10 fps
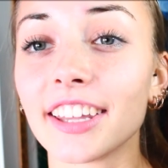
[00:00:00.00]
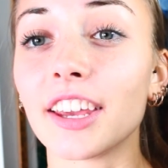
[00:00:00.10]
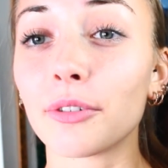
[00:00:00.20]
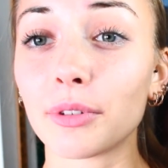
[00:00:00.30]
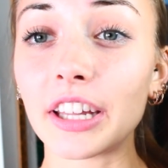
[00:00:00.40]

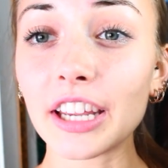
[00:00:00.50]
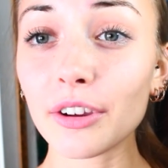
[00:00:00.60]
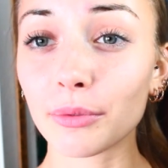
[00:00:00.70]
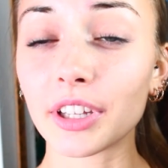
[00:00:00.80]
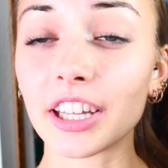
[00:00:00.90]
They
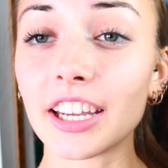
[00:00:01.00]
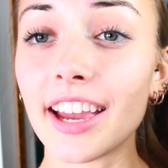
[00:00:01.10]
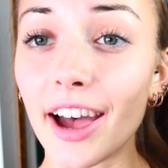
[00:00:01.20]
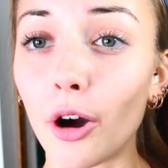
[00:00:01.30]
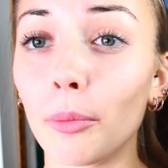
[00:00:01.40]
really, really
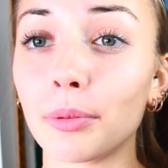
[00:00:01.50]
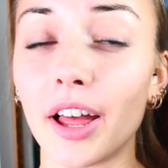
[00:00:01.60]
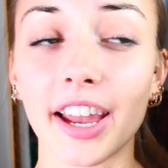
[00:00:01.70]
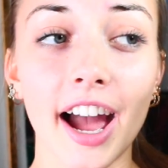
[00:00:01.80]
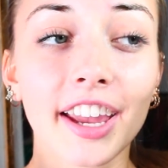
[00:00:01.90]
help.
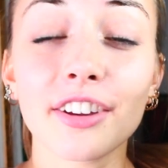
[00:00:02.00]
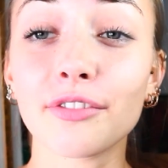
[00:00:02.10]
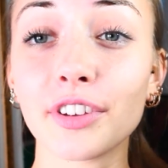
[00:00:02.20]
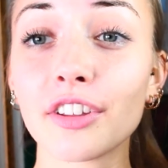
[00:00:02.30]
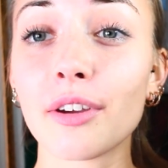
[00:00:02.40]
Like, I
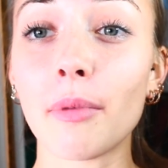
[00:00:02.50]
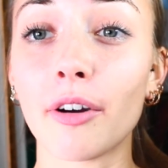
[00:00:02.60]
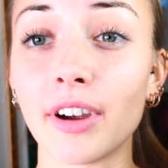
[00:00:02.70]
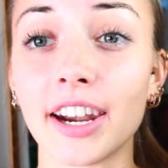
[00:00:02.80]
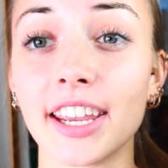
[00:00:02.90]
can feel them
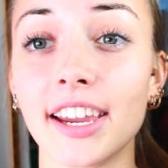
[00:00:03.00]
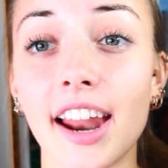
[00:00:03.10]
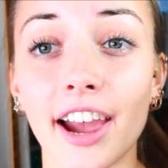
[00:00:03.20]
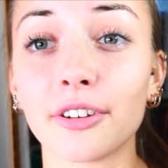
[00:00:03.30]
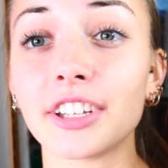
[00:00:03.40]
already, and
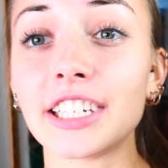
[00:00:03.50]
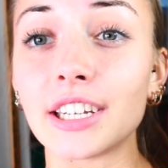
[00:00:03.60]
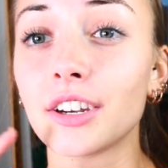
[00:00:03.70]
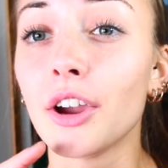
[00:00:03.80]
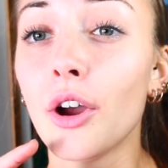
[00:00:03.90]
I only
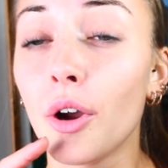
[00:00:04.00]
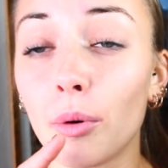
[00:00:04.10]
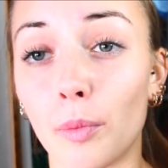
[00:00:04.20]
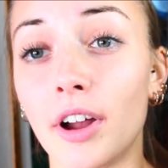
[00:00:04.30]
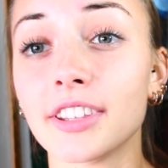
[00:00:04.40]
did
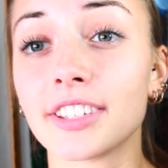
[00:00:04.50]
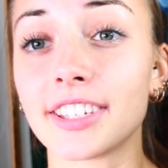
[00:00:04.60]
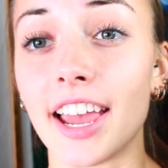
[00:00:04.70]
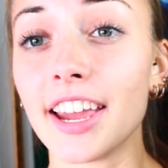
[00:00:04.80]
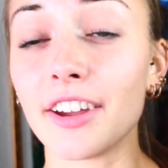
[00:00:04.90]
one
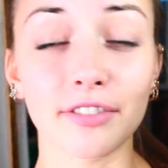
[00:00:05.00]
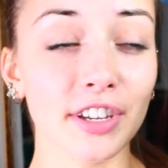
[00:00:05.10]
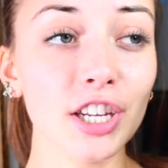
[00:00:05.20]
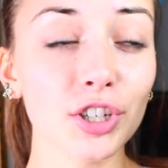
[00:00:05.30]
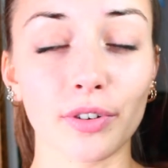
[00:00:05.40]
set of
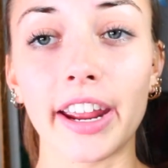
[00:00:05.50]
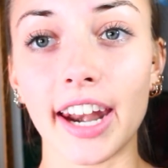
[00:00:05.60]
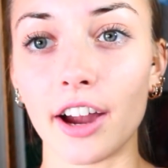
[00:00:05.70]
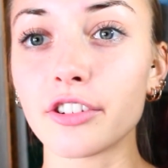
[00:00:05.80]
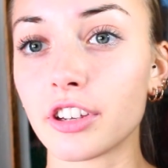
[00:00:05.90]
each right
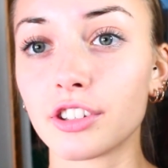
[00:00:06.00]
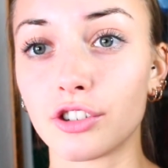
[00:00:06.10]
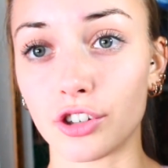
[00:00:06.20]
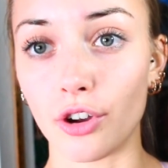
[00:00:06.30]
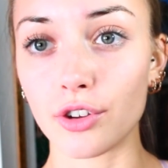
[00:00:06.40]
now just to
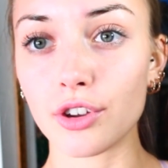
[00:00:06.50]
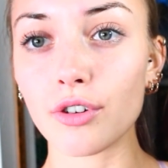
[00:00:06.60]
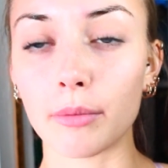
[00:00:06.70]
show you.